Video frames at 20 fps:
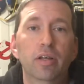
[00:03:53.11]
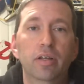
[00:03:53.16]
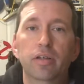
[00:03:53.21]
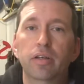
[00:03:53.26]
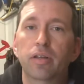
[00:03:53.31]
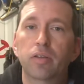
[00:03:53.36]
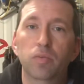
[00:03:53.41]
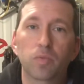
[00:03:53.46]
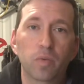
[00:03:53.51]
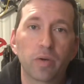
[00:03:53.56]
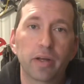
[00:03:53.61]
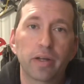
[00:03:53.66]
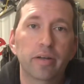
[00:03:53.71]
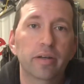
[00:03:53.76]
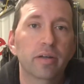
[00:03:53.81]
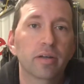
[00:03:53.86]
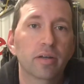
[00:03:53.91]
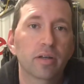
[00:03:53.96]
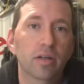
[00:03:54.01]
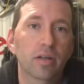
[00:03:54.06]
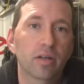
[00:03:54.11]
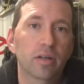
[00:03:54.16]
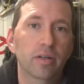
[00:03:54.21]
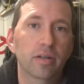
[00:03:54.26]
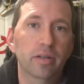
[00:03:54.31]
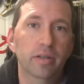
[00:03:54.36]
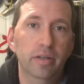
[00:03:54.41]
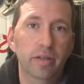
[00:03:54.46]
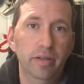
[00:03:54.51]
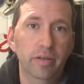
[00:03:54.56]
is what uh,
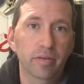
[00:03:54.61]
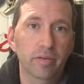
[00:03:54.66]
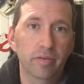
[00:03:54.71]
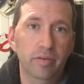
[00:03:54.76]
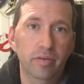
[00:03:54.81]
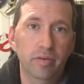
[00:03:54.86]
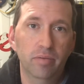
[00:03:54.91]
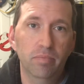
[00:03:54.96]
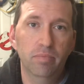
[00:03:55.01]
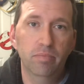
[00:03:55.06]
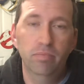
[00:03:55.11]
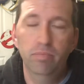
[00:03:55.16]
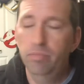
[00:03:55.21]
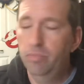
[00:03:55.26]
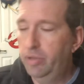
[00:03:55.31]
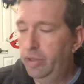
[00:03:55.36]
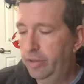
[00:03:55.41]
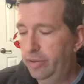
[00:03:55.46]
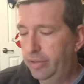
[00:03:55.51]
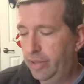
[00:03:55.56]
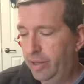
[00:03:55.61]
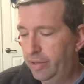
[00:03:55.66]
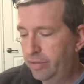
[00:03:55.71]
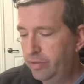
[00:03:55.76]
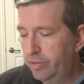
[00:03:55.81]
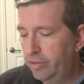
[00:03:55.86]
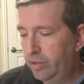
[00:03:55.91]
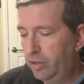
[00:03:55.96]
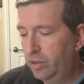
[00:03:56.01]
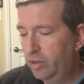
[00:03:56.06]
kills him in that
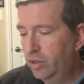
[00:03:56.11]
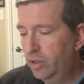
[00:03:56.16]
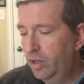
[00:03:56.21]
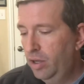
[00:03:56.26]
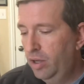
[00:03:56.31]
scene.